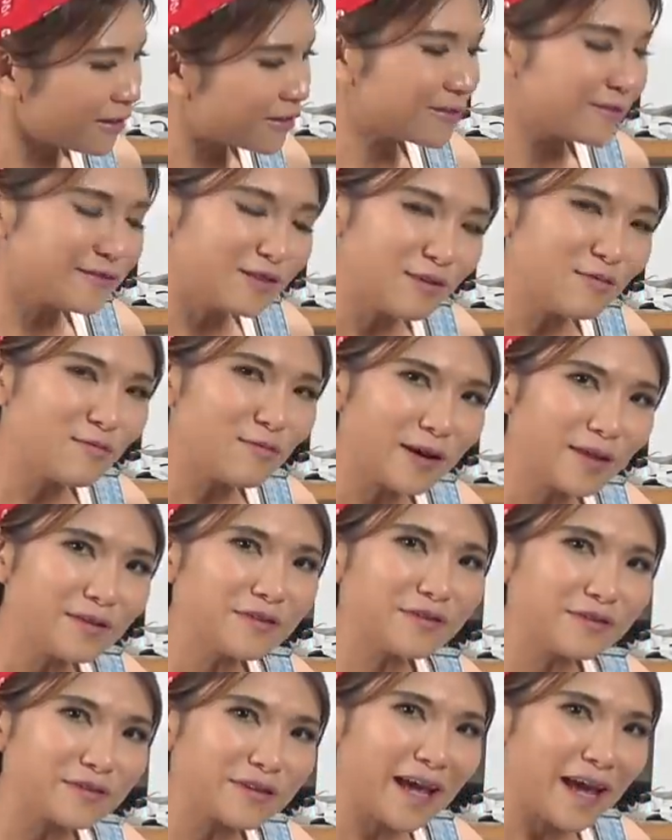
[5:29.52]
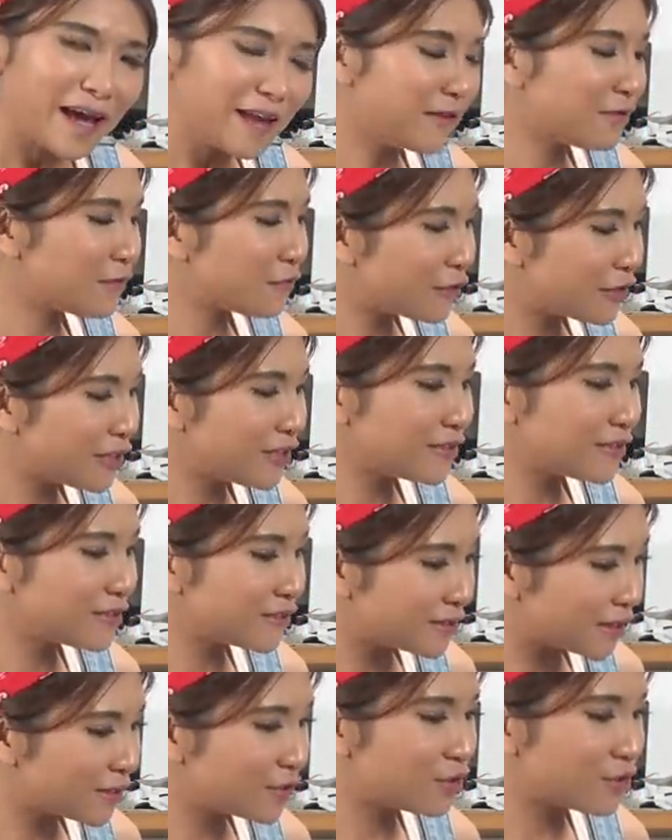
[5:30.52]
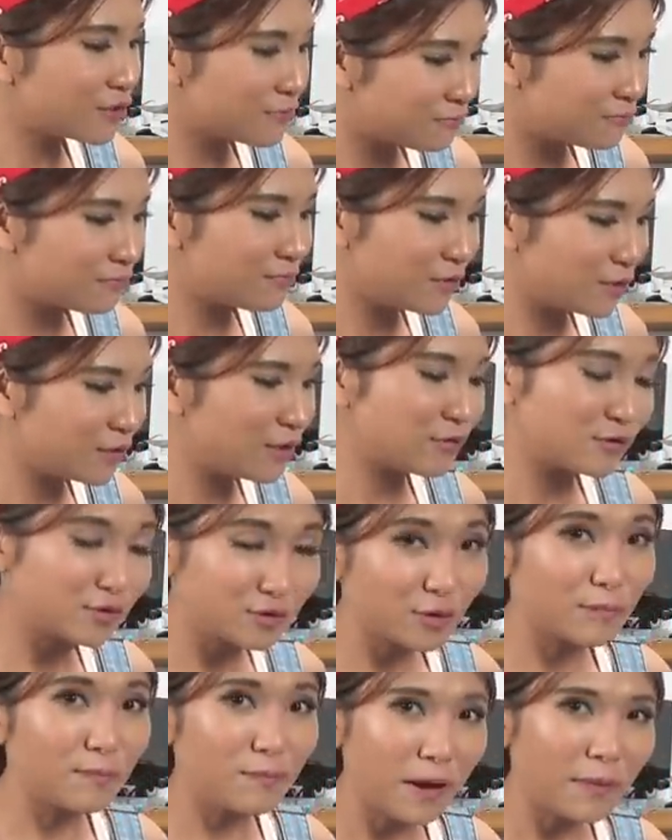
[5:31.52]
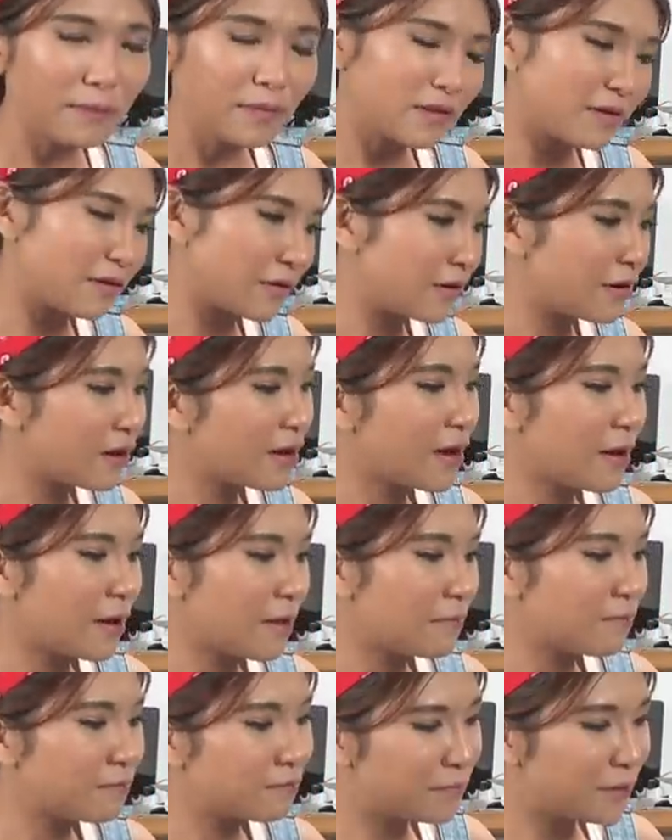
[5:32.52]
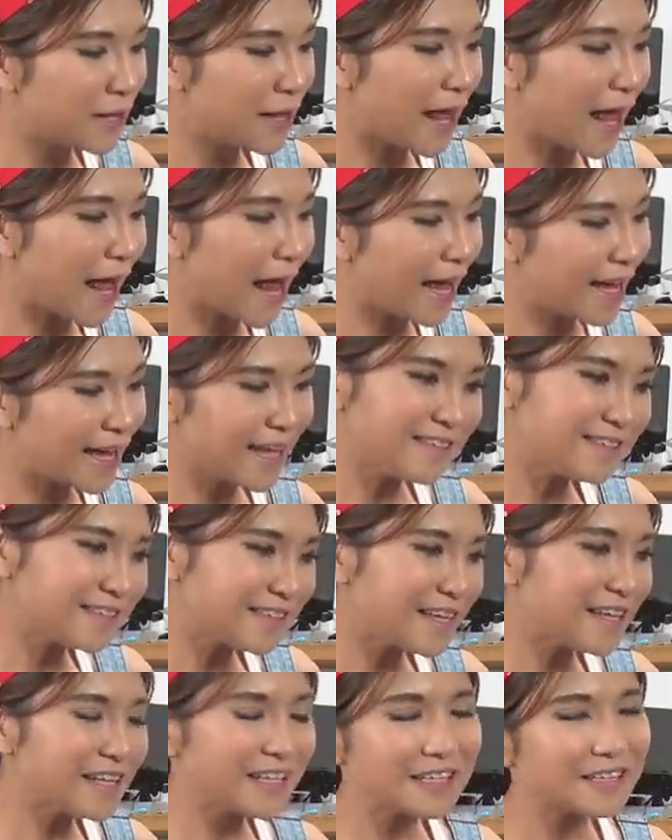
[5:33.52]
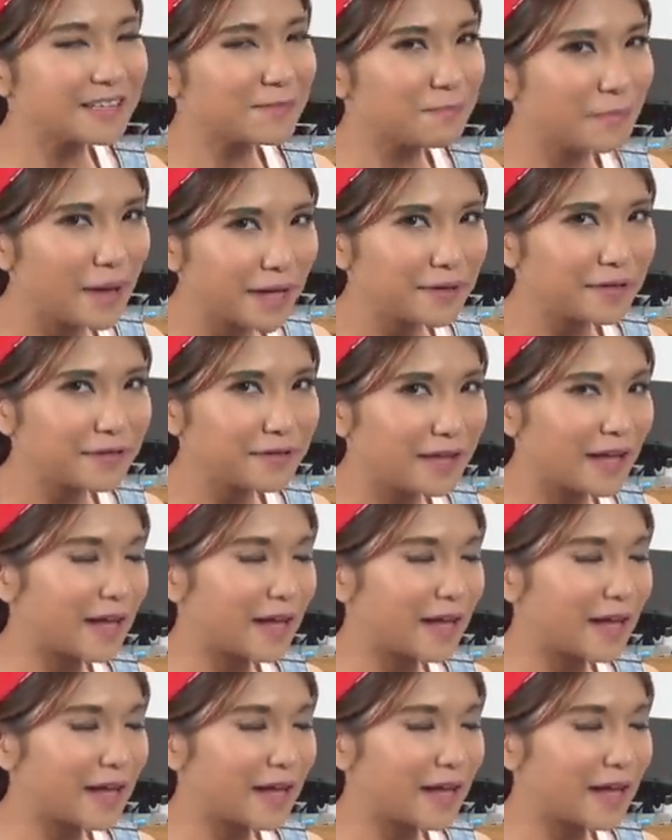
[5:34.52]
It's no wonder the Ender Free is such, you know, so popular. But I can say it is better